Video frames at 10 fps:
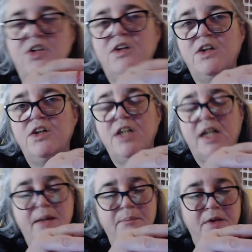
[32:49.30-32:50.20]
you learn a
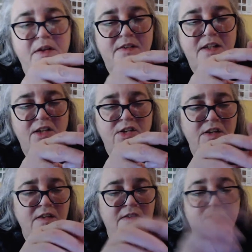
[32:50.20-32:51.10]
couple of
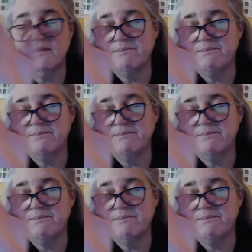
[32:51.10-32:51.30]
stitches.